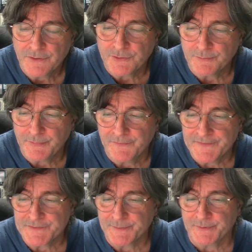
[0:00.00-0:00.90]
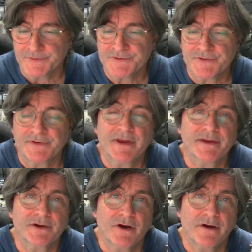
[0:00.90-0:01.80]
could be visible to the
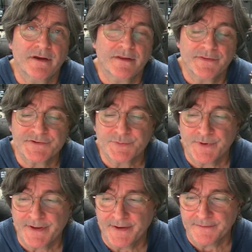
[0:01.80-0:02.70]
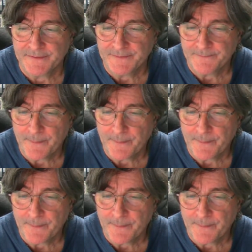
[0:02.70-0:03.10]
naked eye this weekend,